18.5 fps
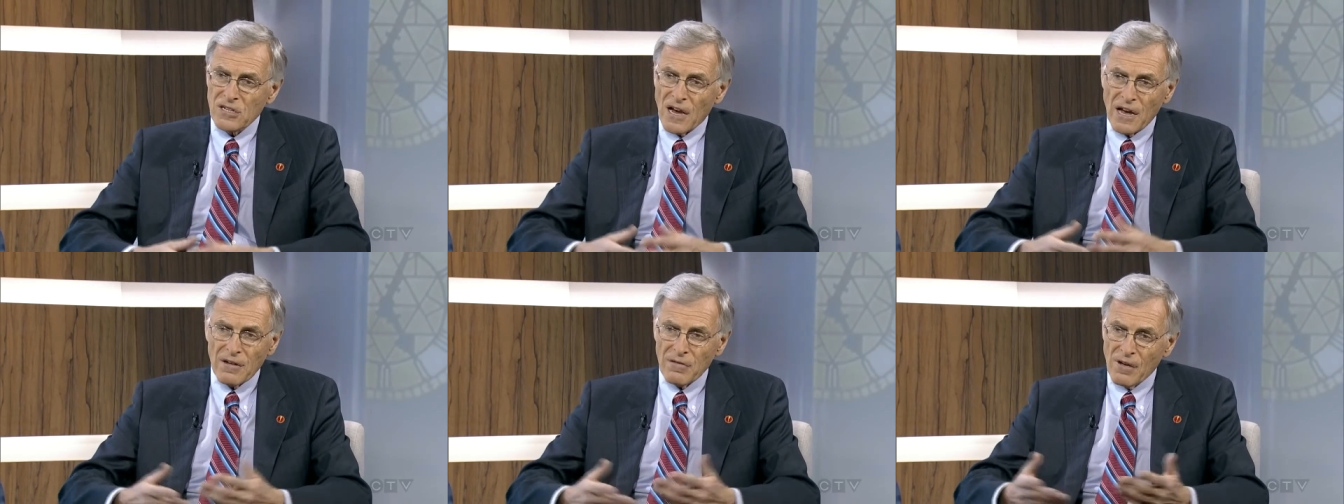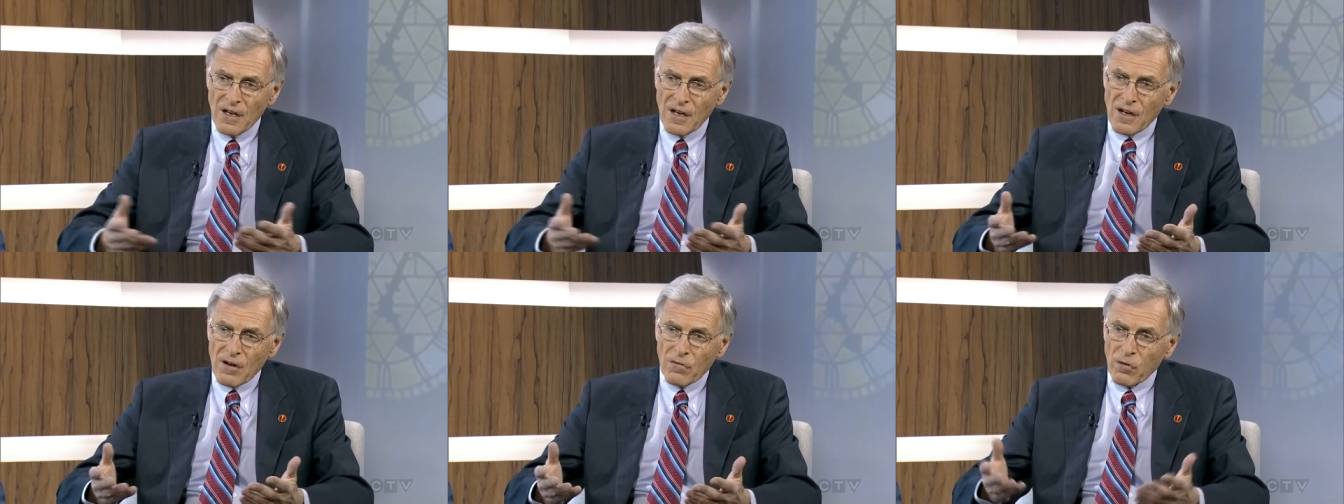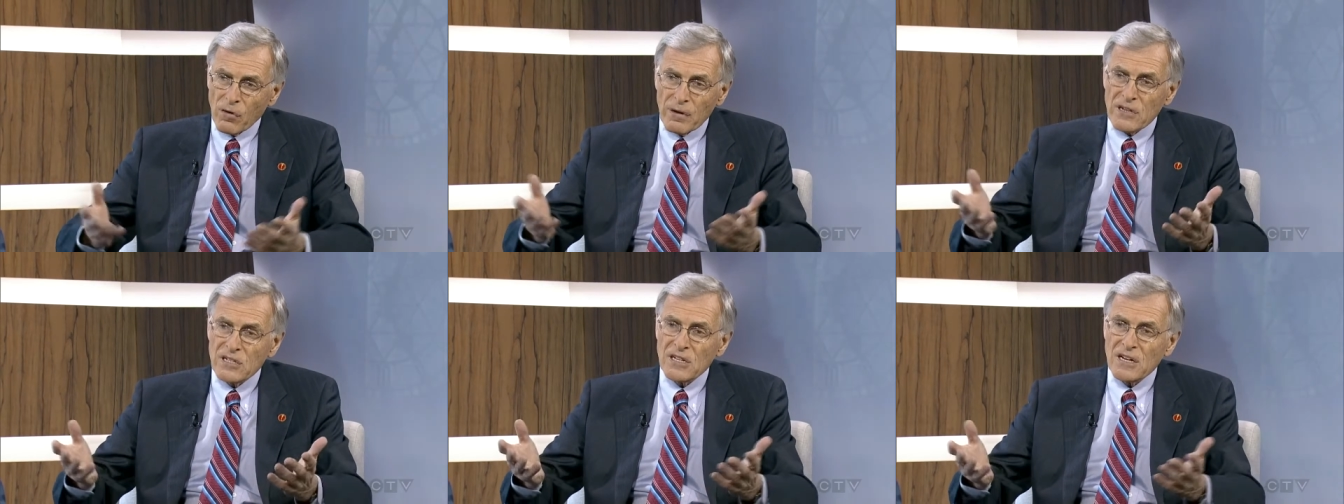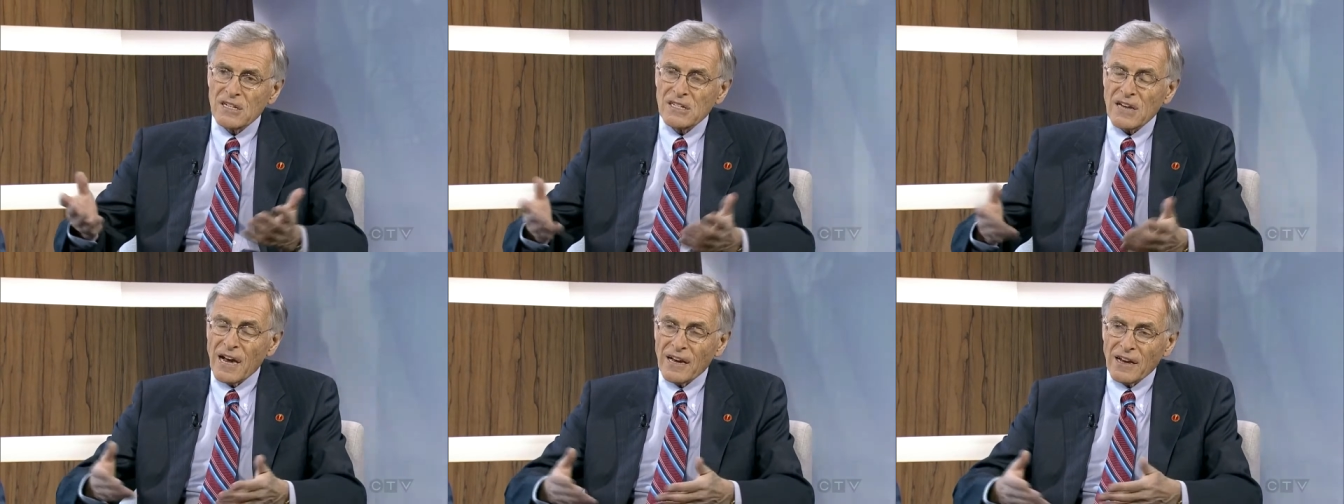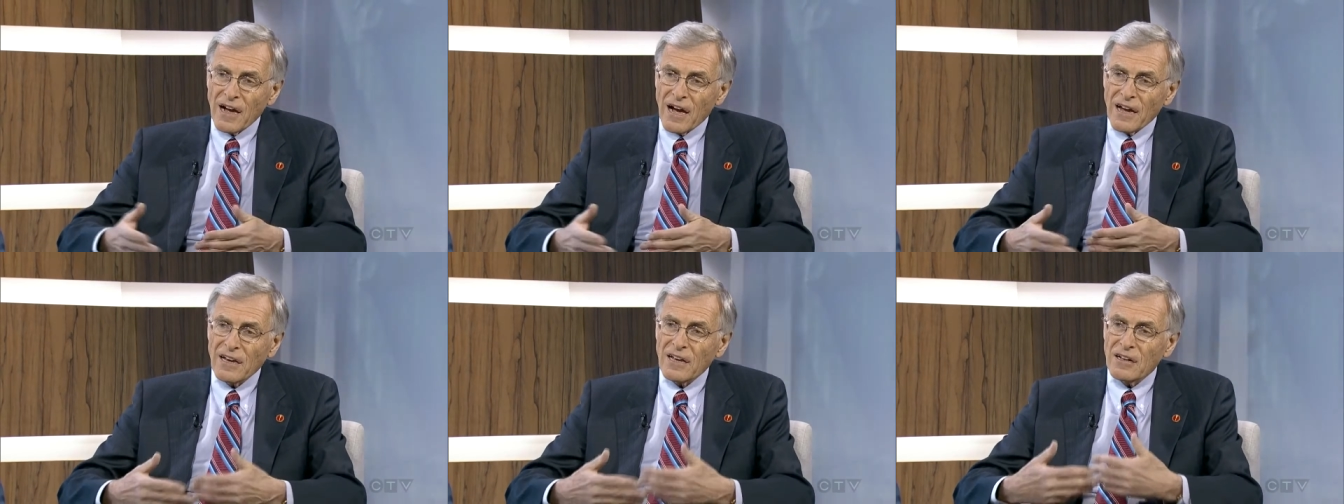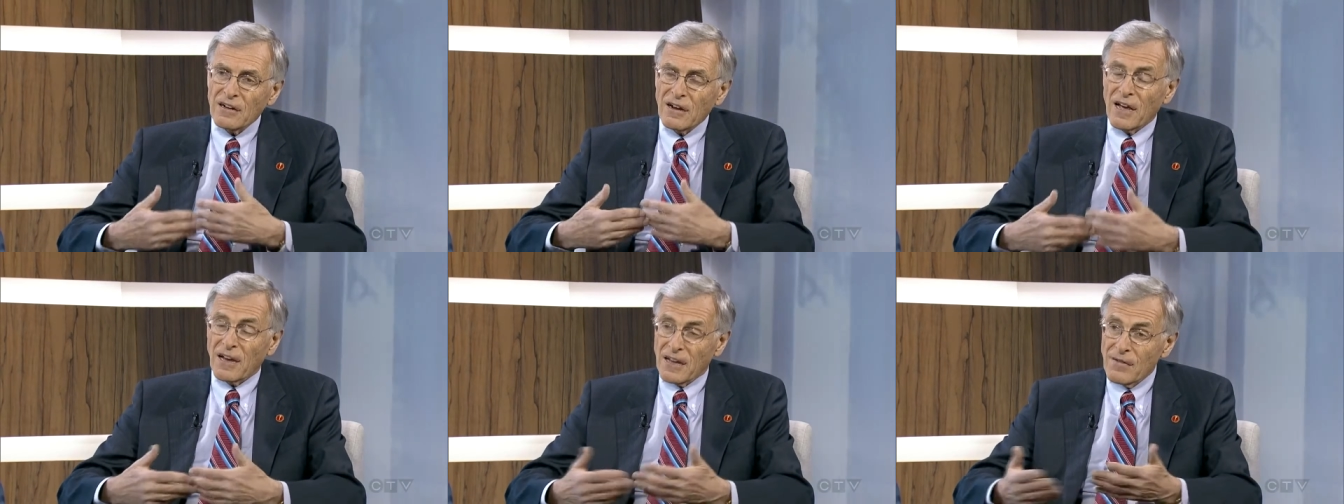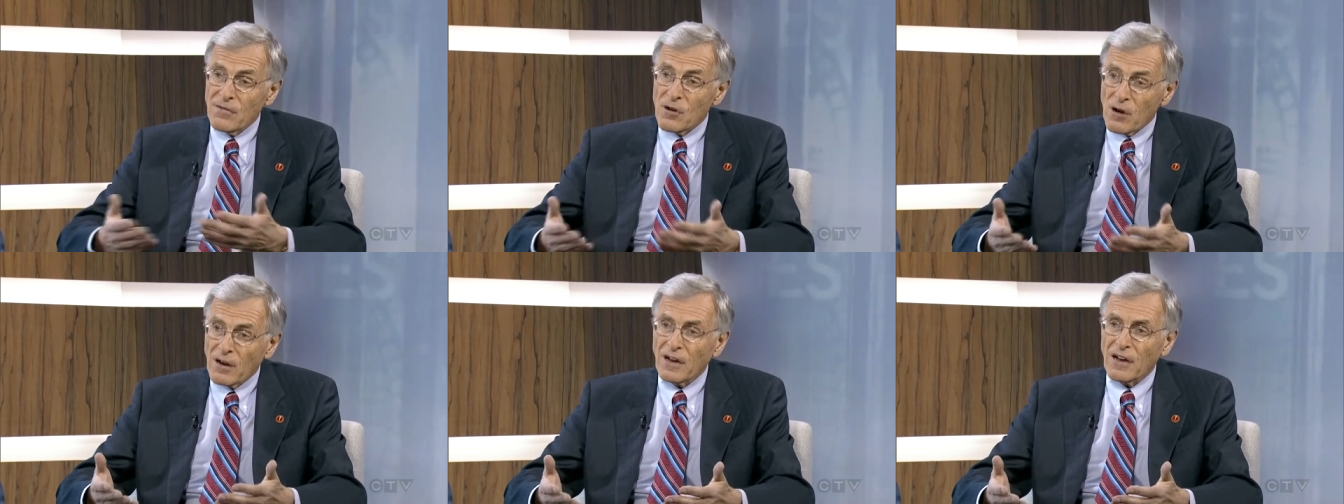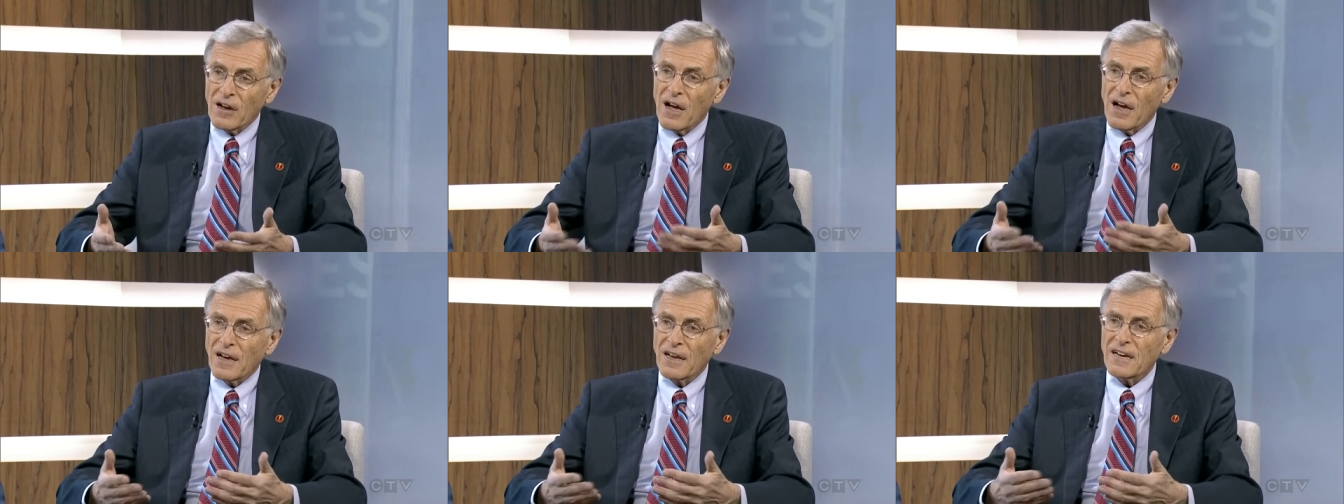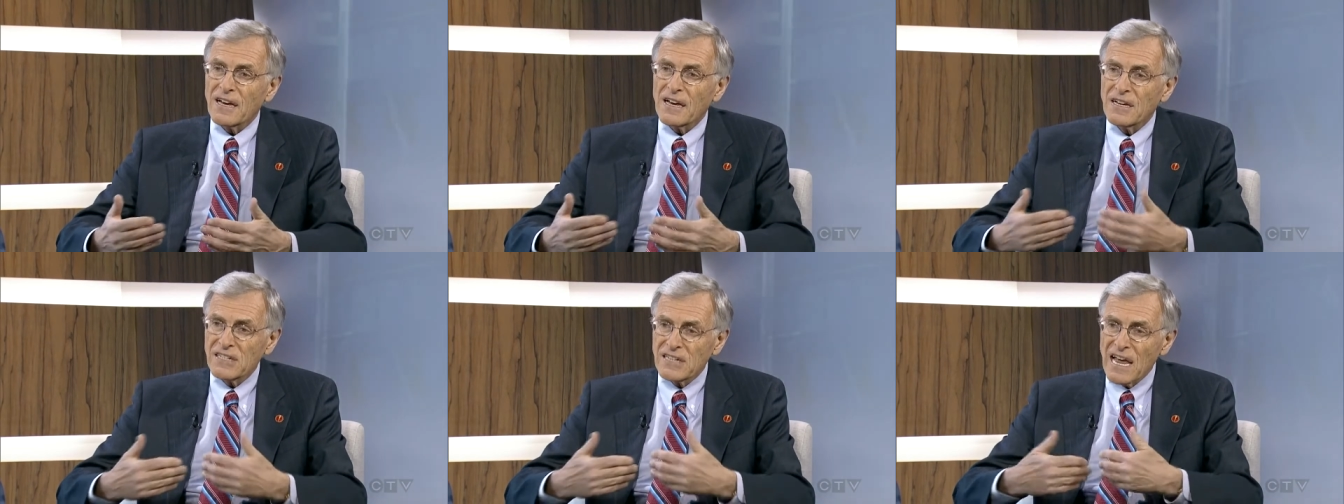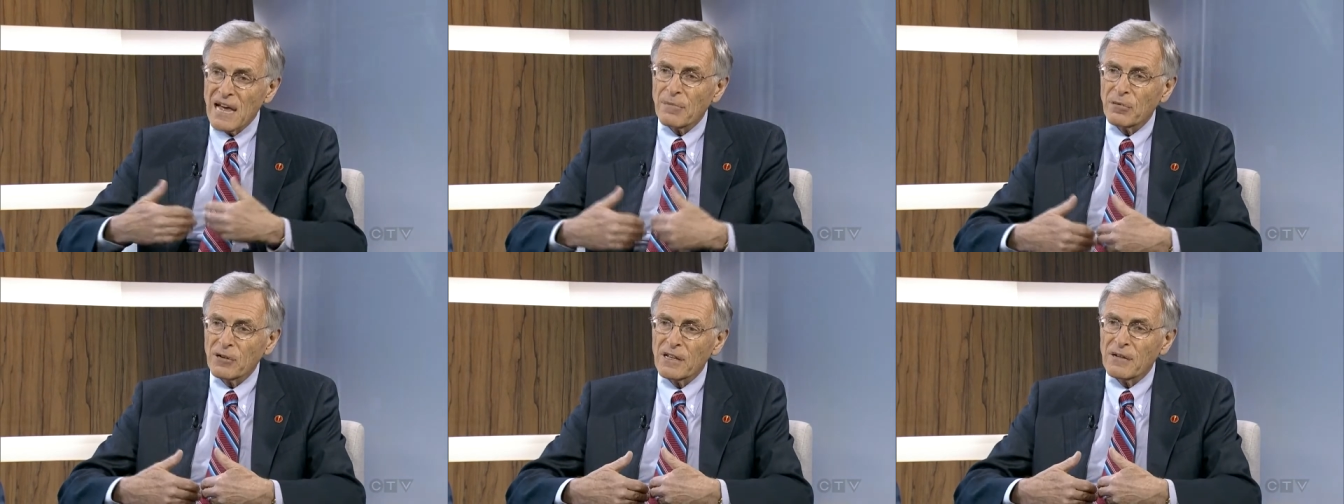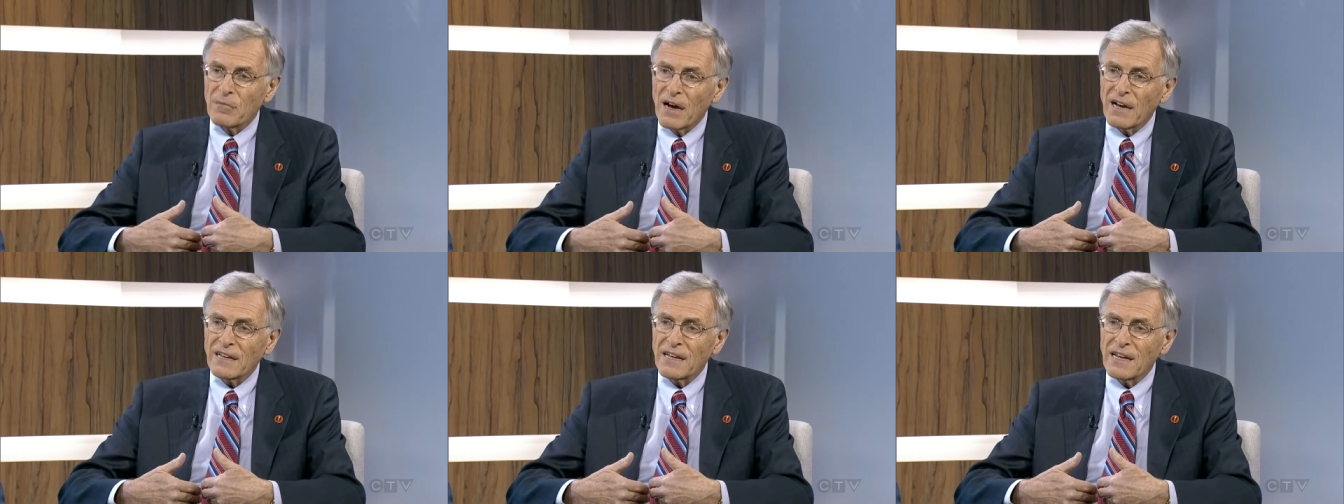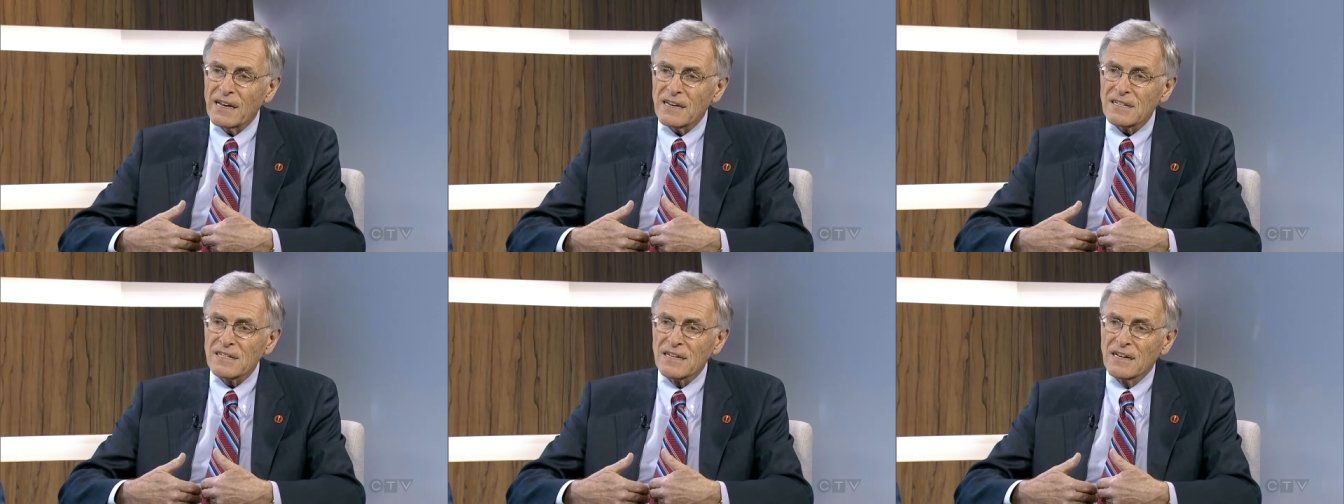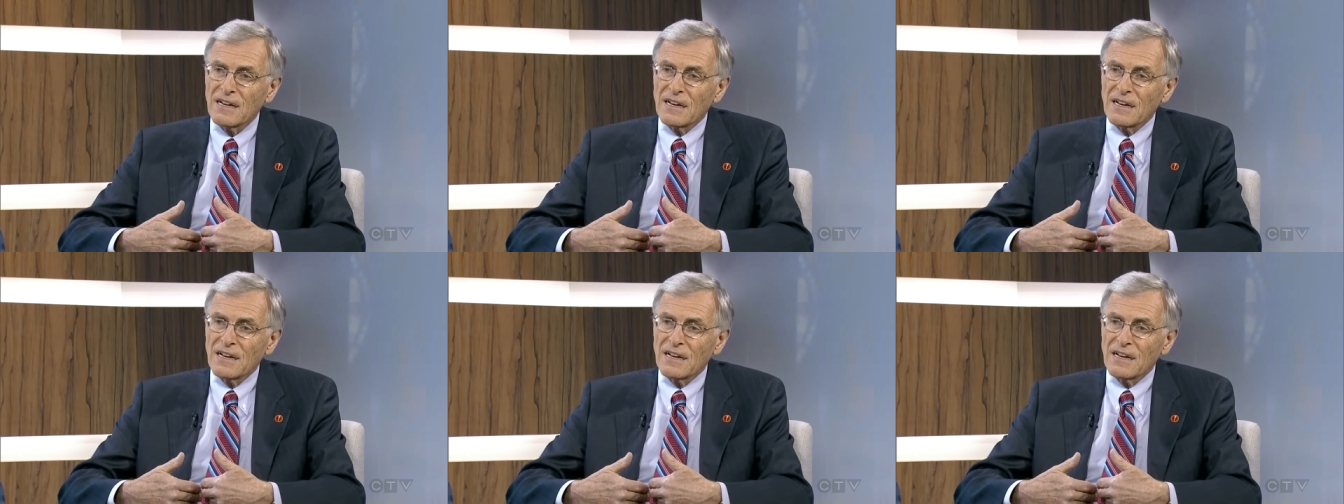I, for instance, I, I can give you an example in my case.